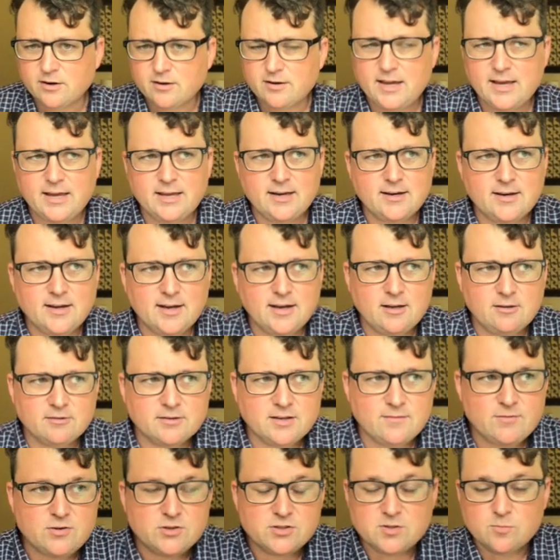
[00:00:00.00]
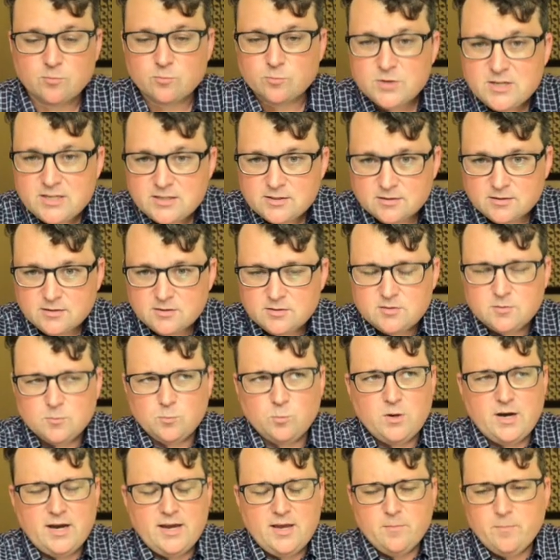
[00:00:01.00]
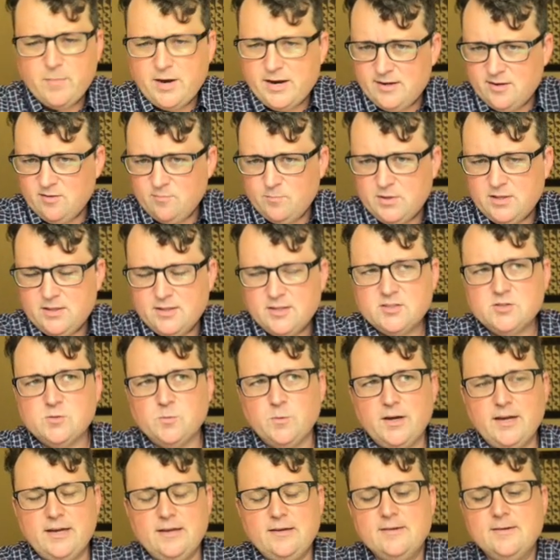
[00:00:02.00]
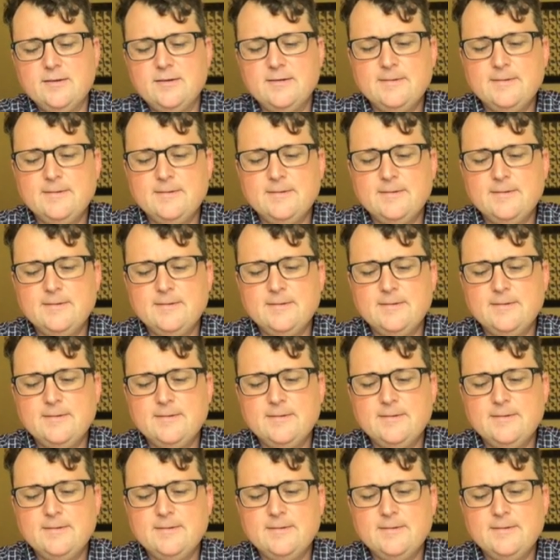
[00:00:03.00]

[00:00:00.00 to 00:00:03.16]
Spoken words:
and I'll give you some reasons why it might have been this way.